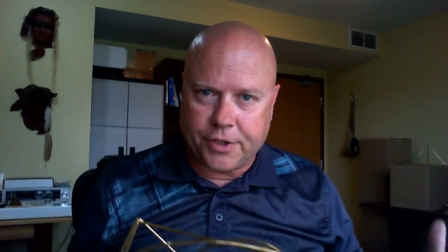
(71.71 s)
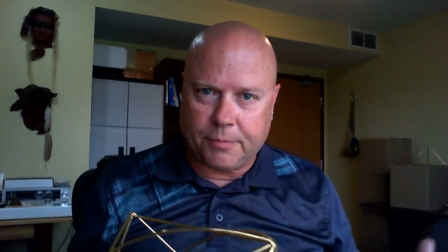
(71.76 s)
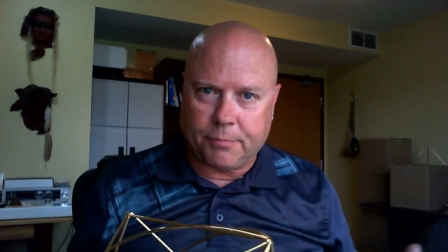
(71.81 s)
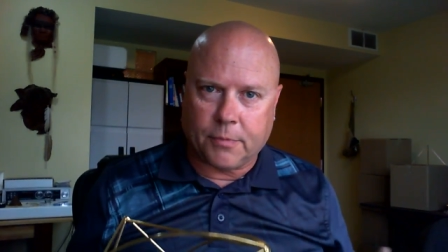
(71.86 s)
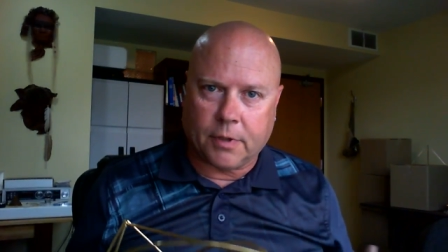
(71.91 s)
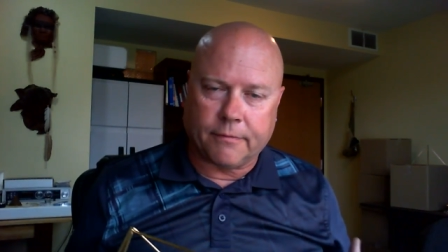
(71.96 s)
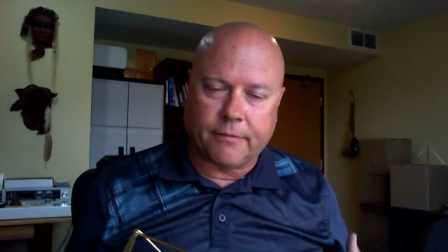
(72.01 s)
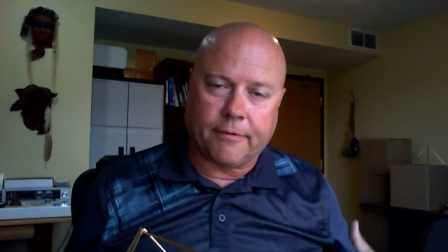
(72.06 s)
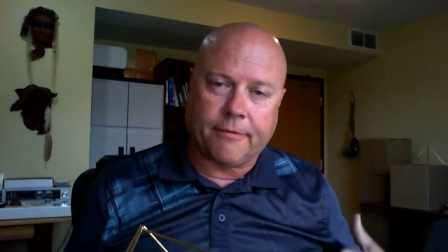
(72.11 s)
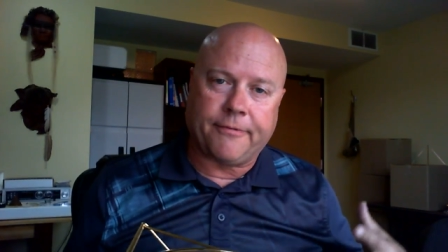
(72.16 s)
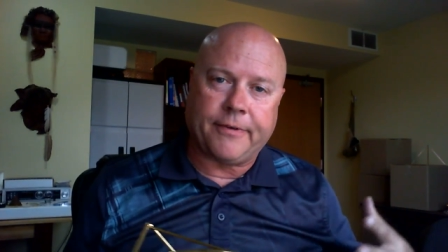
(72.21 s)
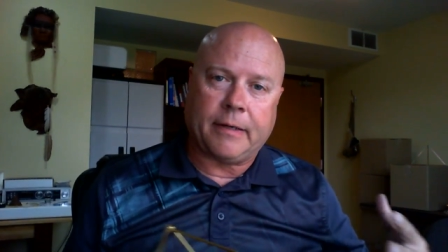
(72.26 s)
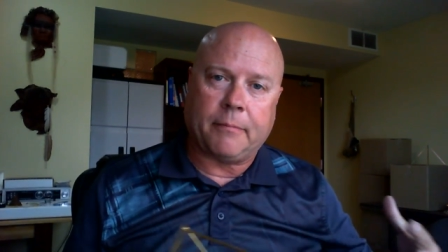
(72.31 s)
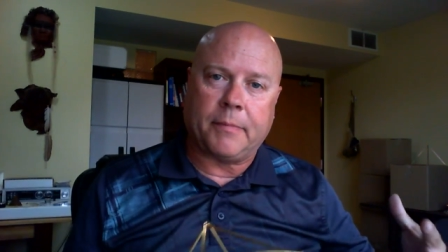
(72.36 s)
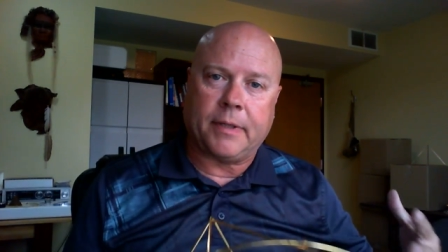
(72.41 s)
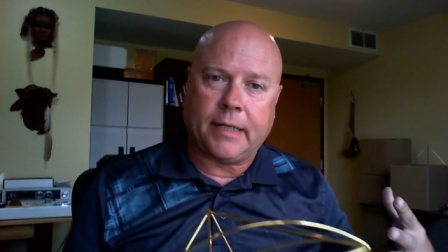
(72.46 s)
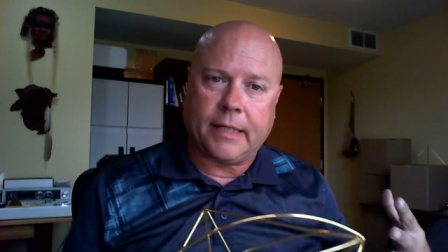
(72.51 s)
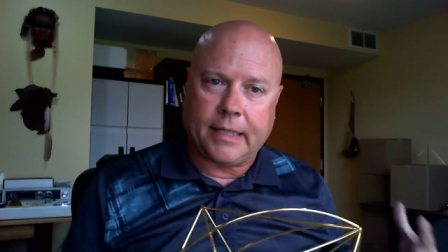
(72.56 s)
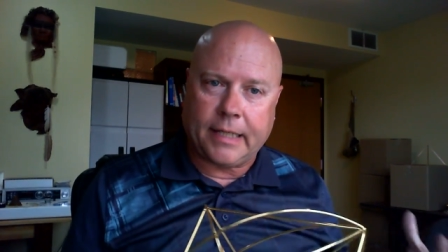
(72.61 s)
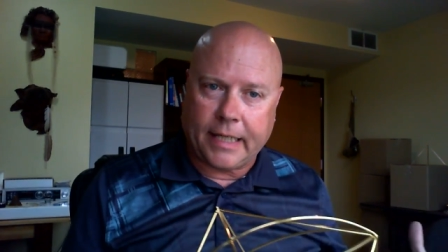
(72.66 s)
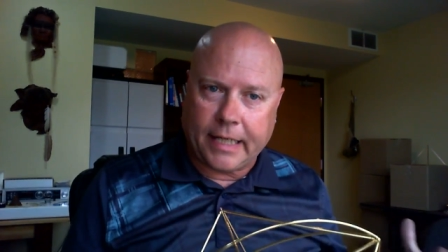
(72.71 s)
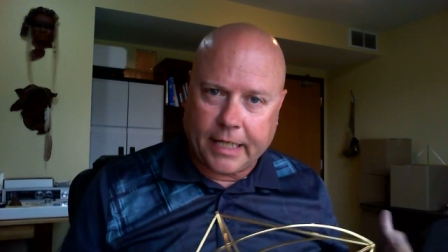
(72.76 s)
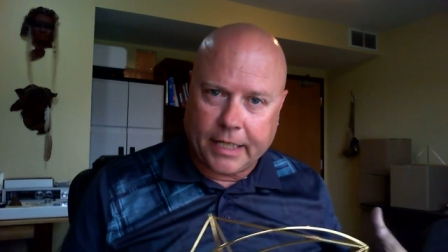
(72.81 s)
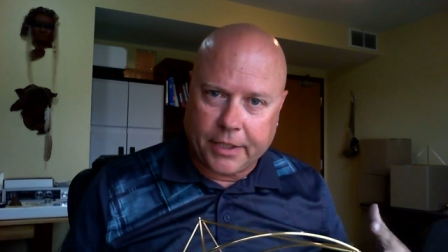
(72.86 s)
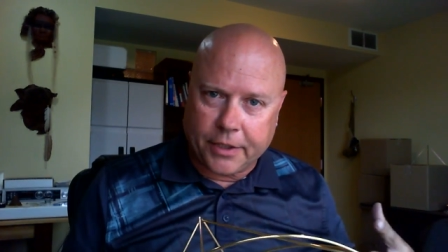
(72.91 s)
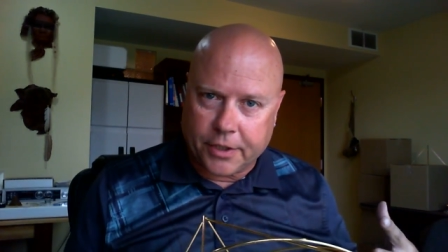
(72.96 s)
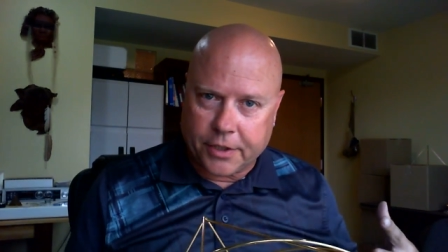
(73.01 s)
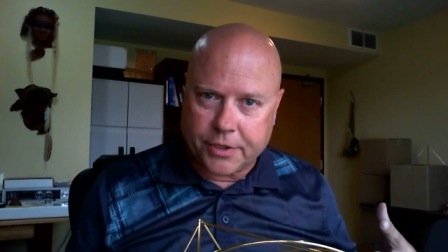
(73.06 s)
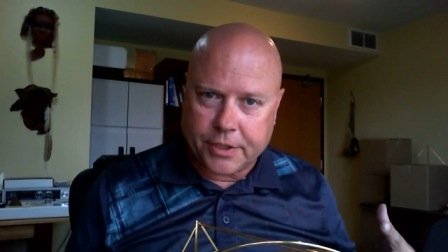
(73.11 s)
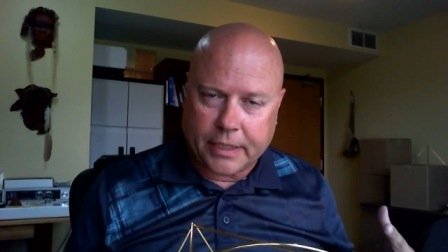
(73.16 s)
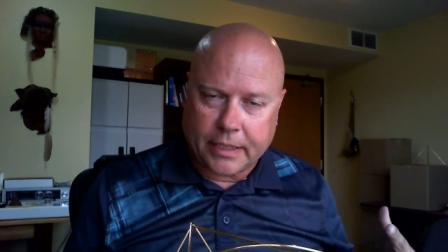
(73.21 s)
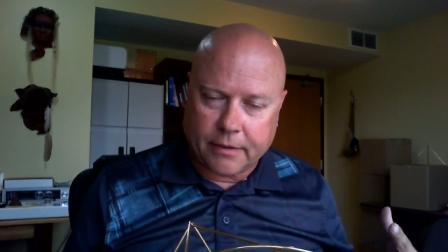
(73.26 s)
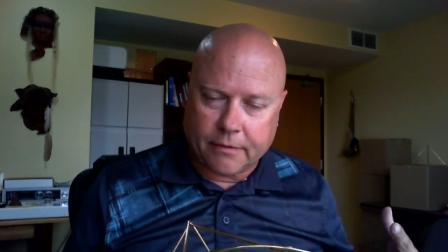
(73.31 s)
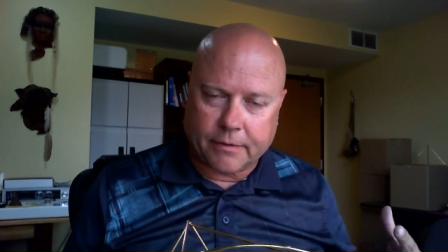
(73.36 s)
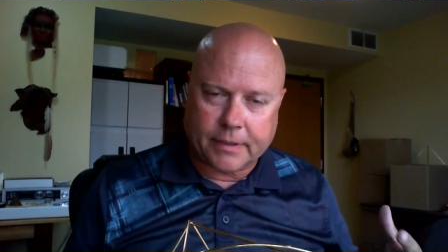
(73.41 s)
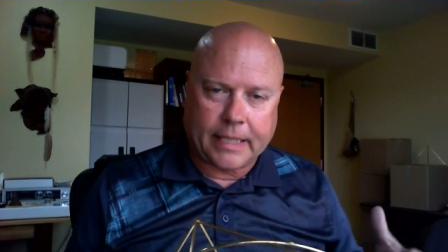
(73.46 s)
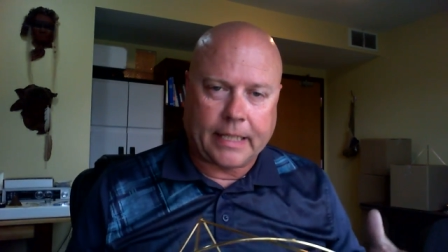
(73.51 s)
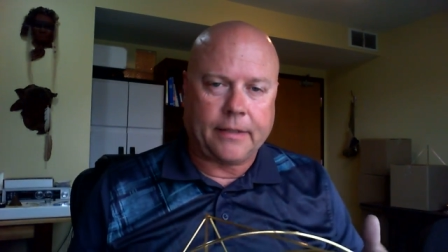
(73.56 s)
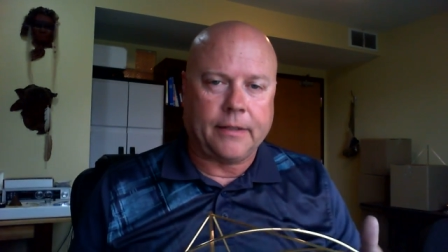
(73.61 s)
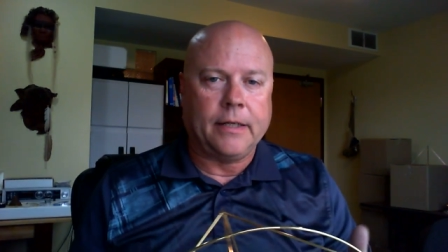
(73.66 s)
more of a feminine energy.
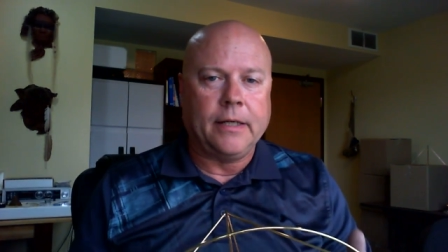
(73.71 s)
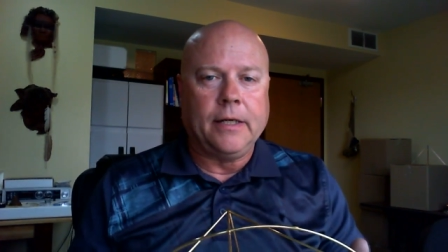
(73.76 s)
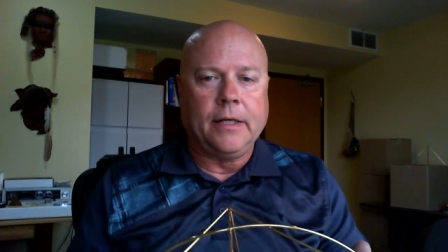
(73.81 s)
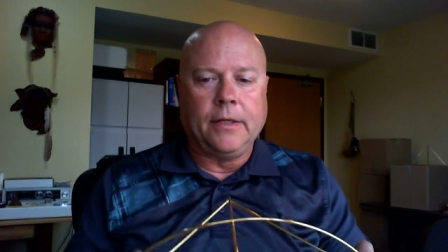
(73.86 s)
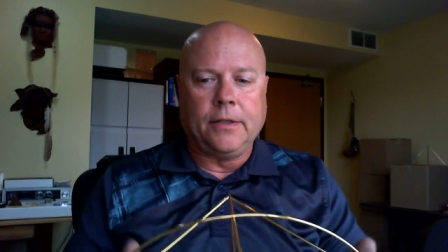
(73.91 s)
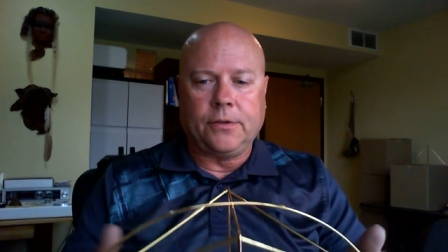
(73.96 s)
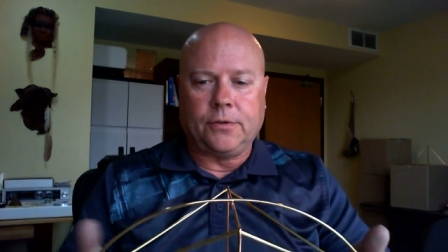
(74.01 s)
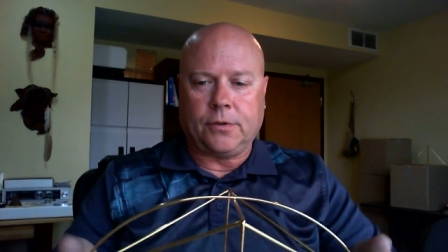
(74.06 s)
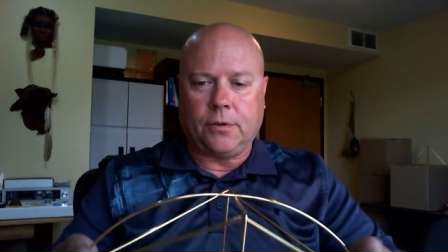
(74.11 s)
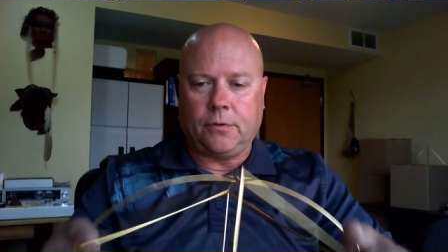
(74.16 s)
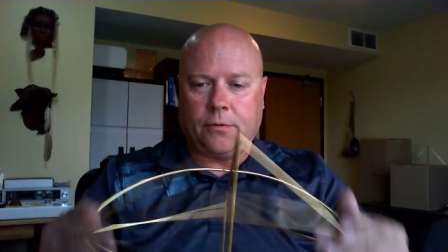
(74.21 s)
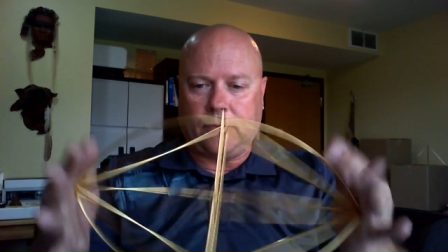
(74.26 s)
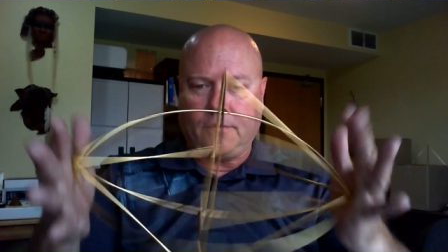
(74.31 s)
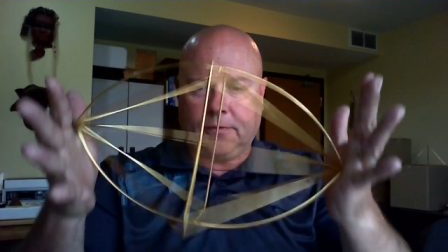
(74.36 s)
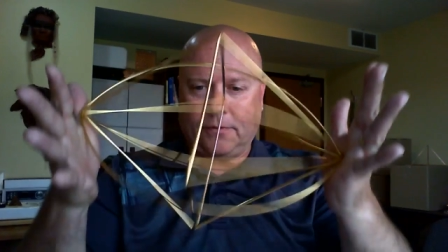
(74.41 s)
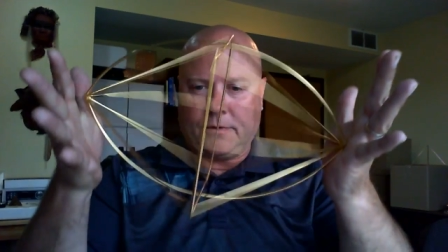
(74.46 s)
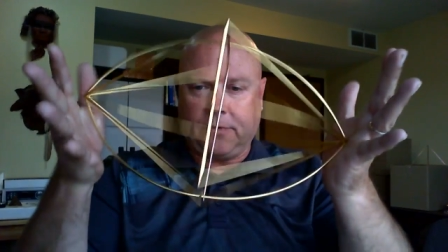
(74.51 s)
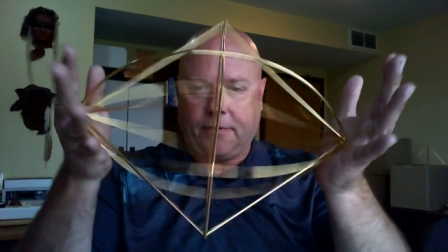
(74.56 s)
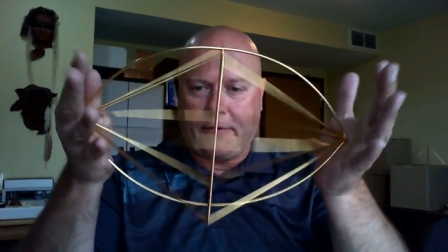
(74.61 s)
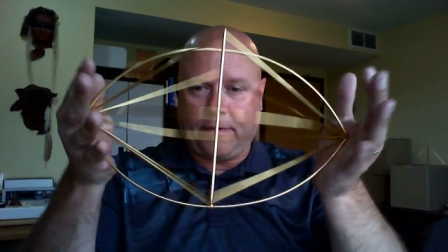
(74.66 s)
Okay, so so